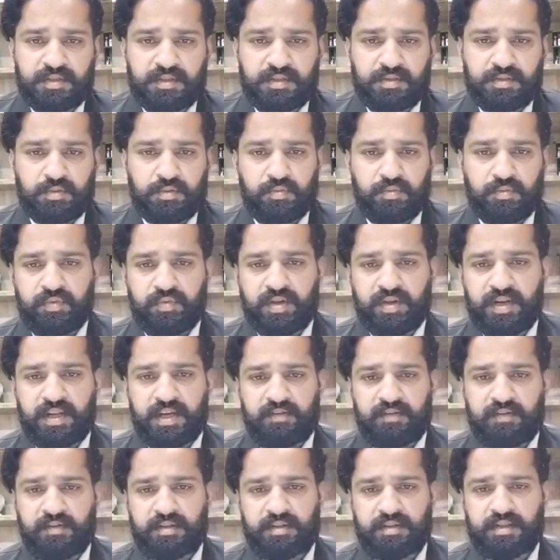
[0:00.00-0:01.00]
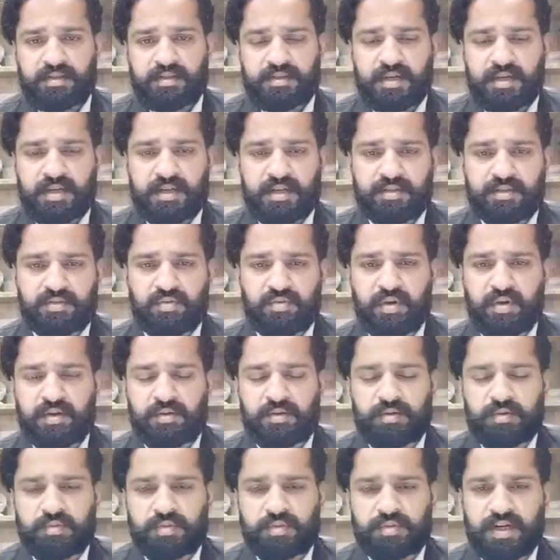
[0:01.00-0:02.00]
So whenever the sun is going
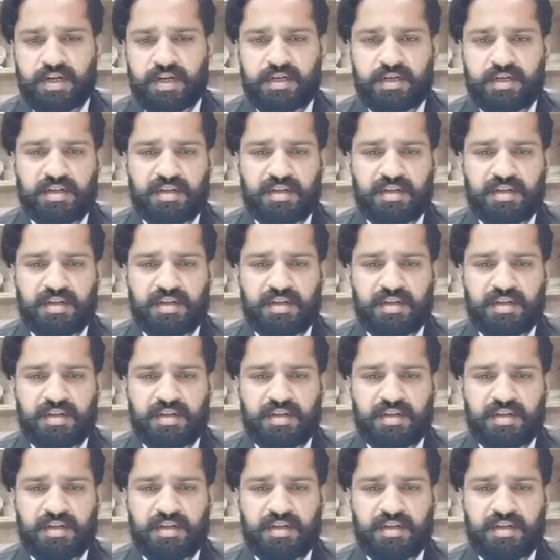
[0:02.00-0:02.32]
to set,